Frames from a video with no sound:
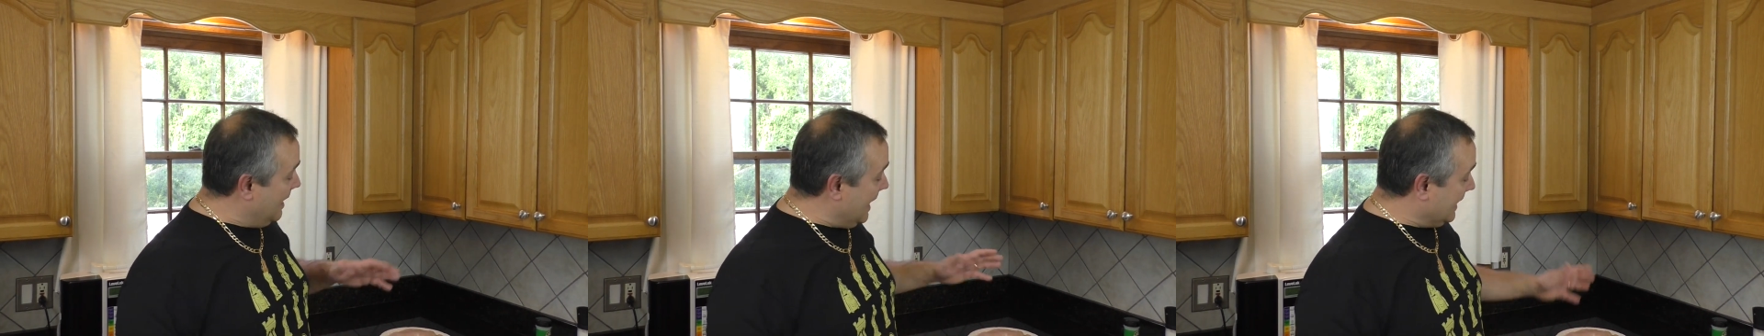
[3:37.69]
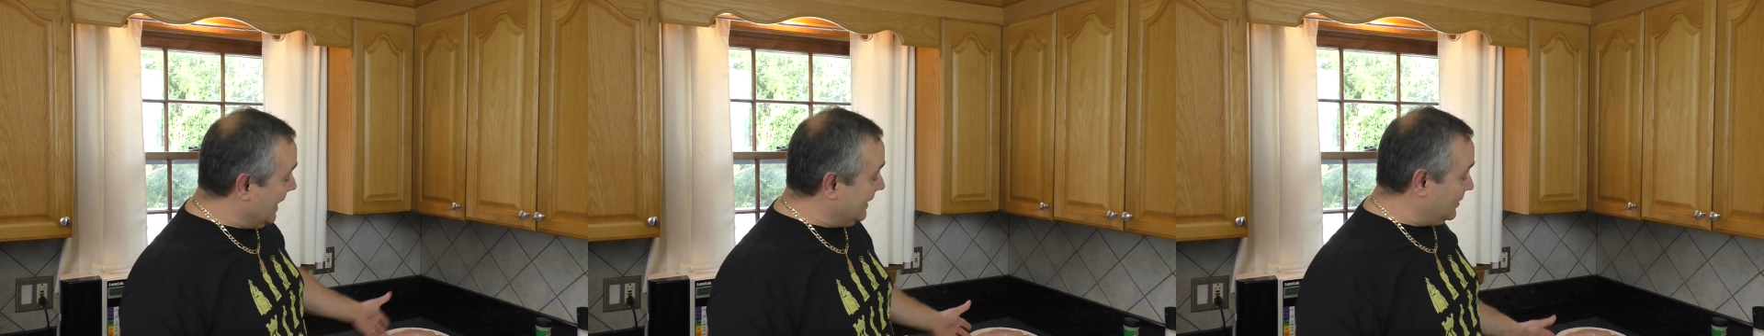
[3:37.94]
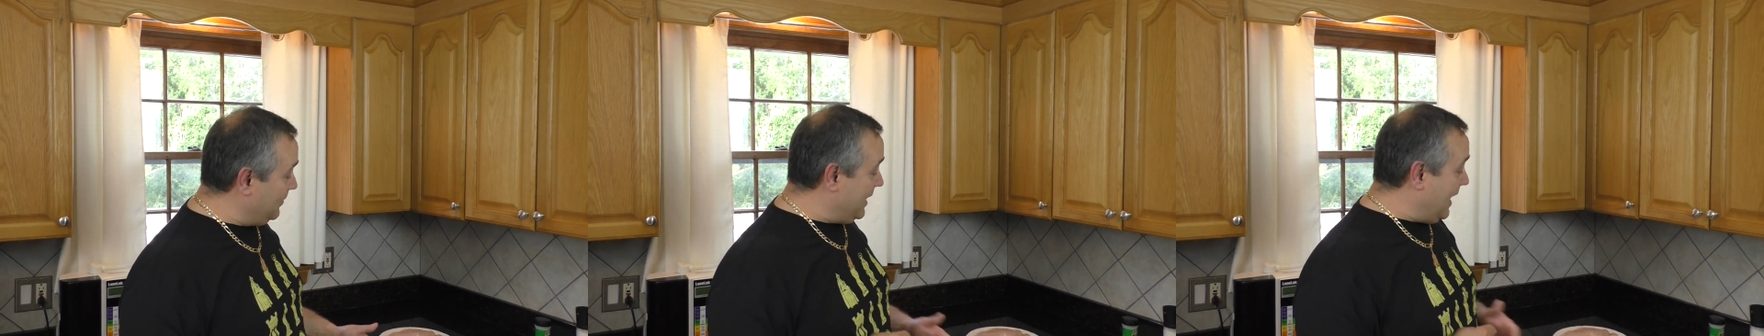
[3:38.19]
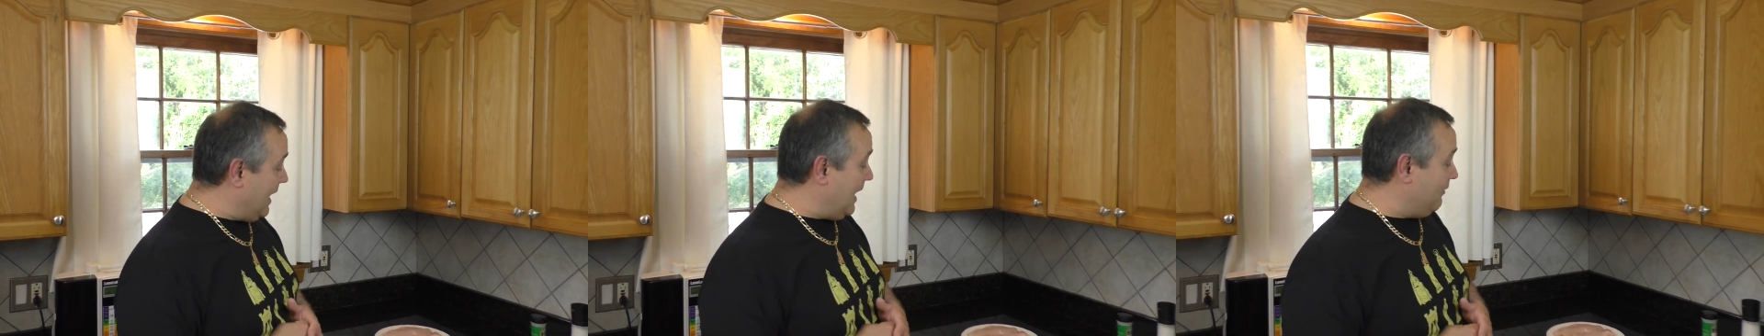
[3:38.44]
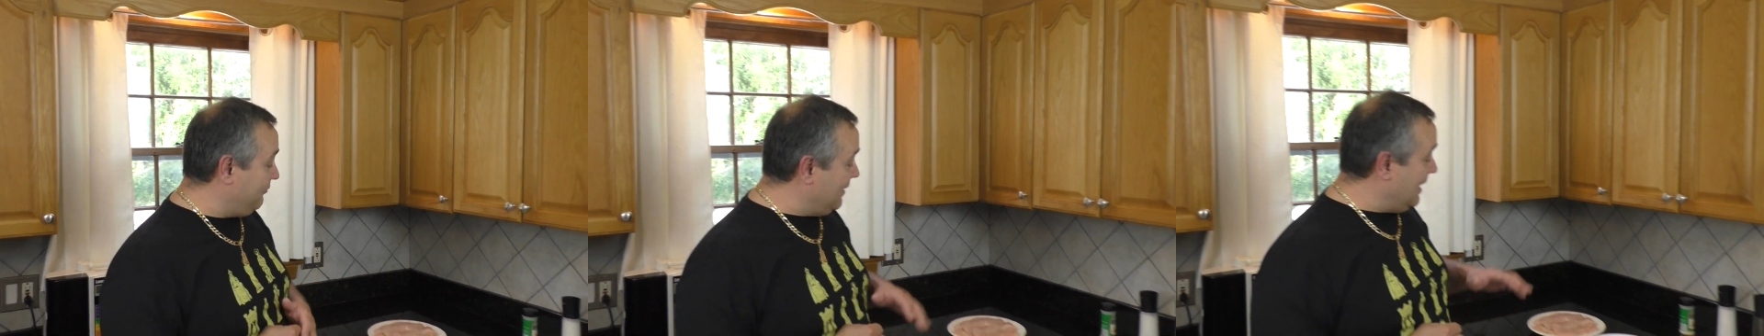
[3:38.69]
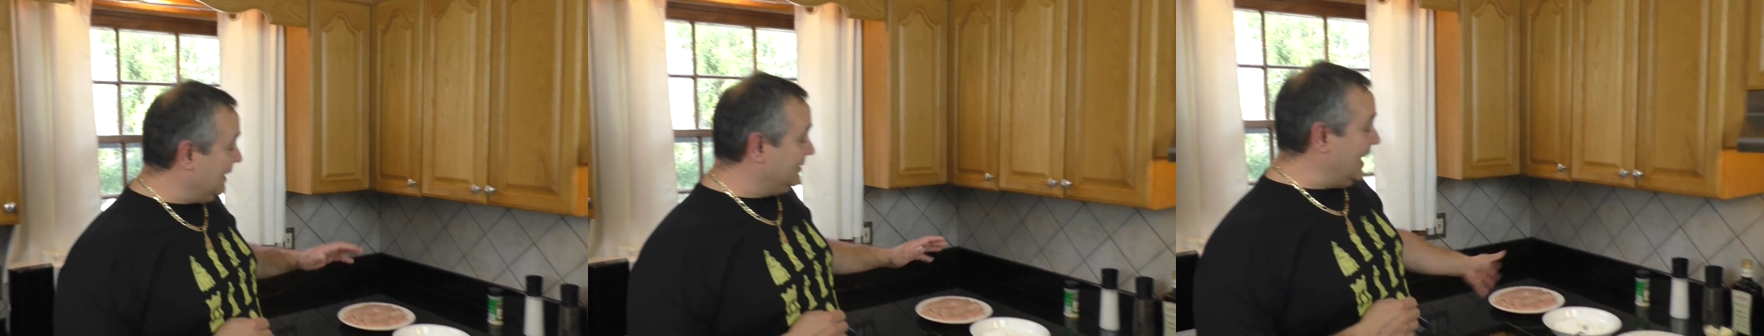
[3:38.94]
I cut them in
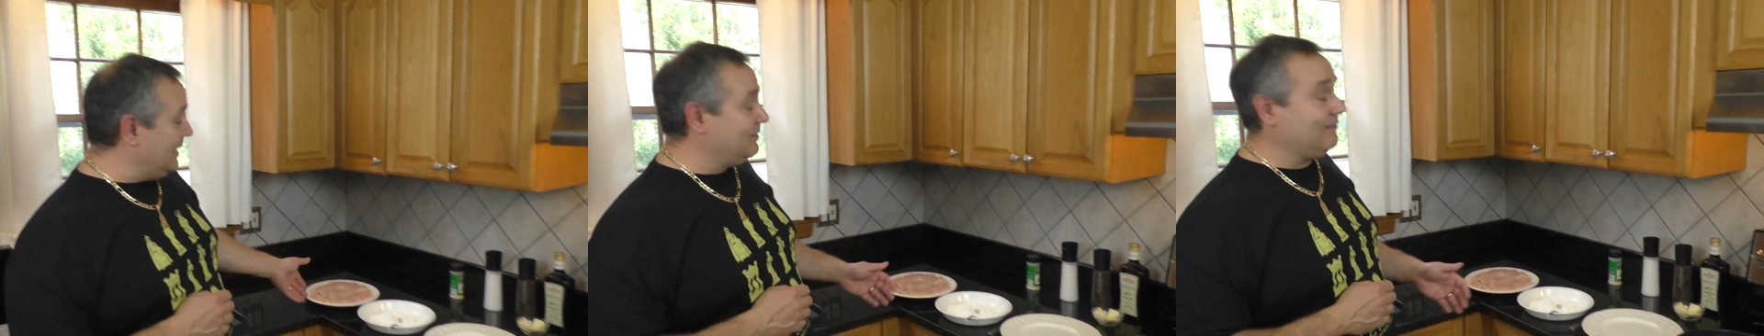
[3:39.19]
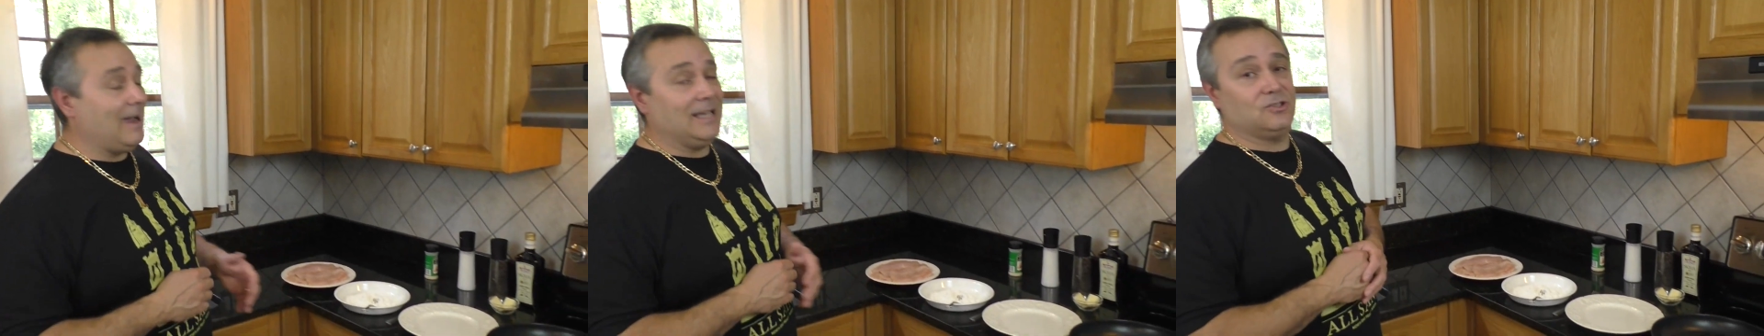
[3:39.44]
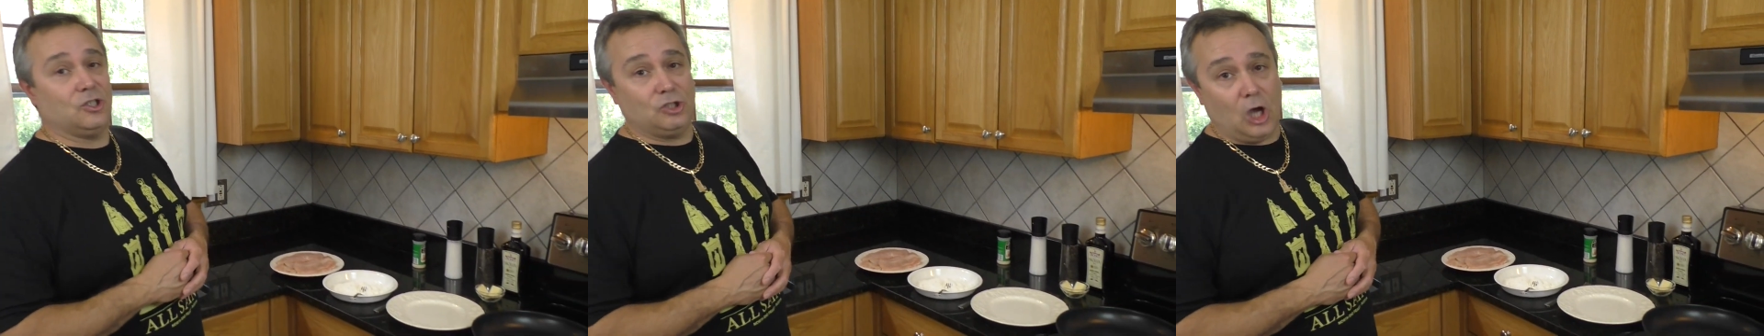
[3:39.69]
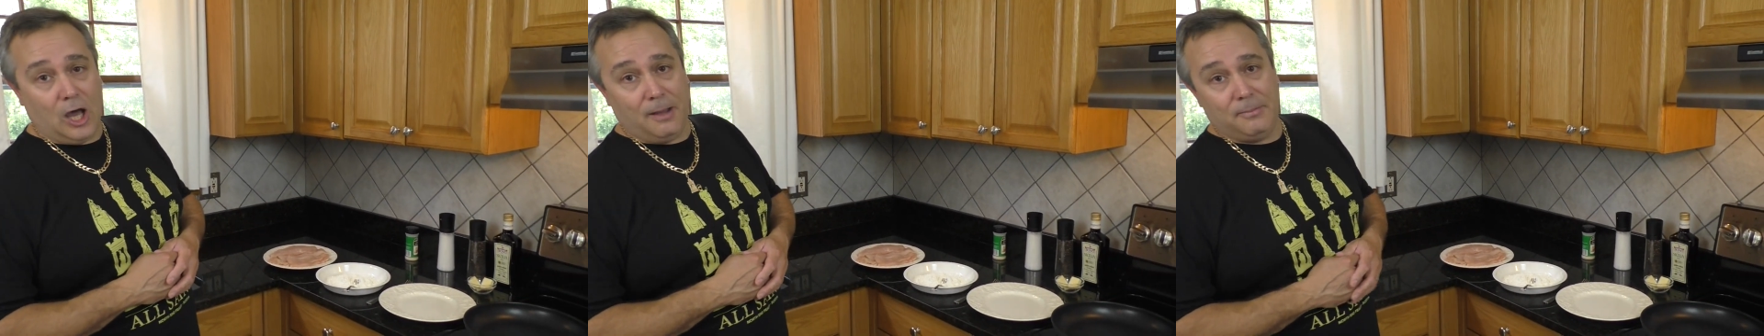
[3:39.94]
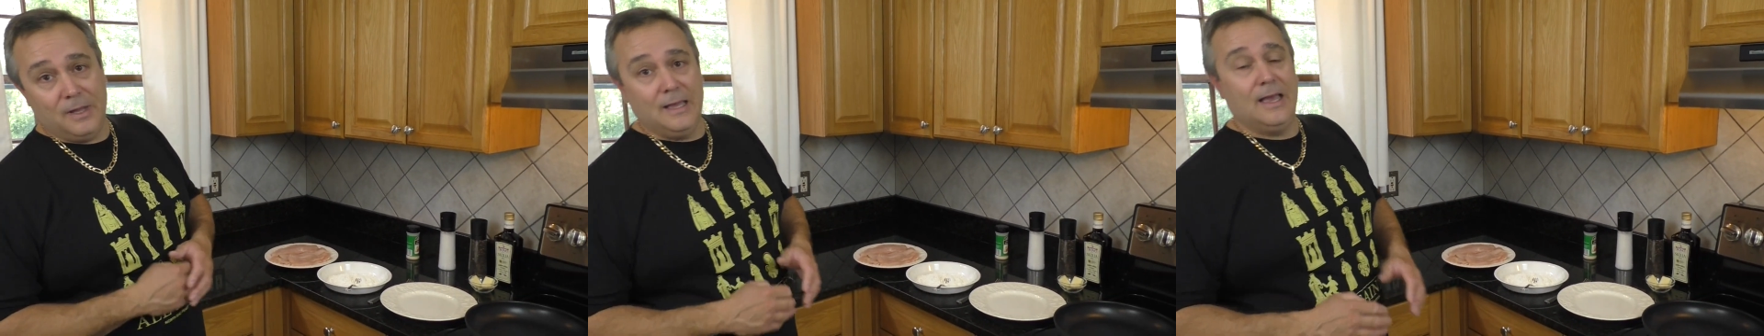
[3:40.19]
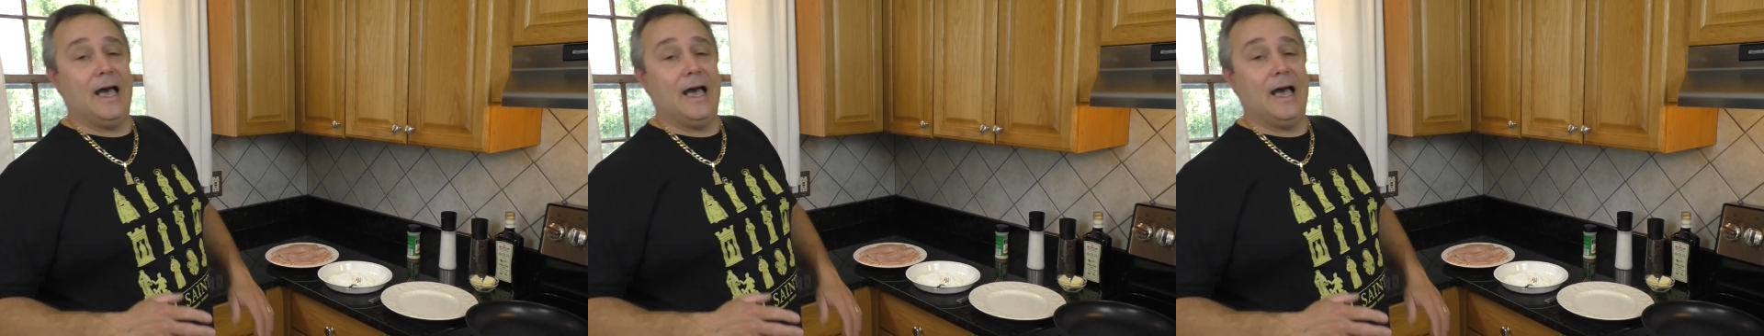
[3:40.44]
half. I tenderize the top.